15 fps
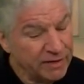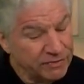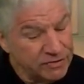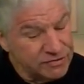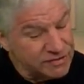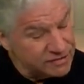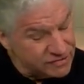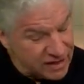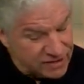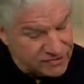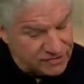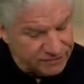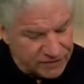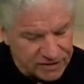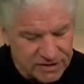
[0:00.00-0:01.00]
The
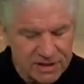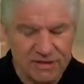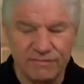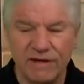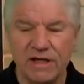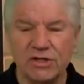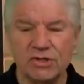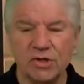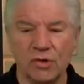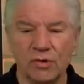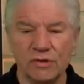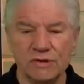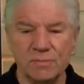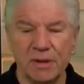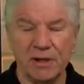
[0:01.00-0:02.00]
success of the T V show
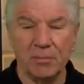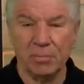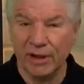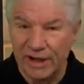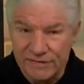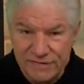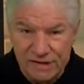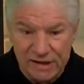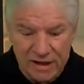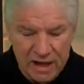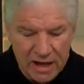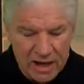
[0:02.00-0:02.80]
has been a blessing.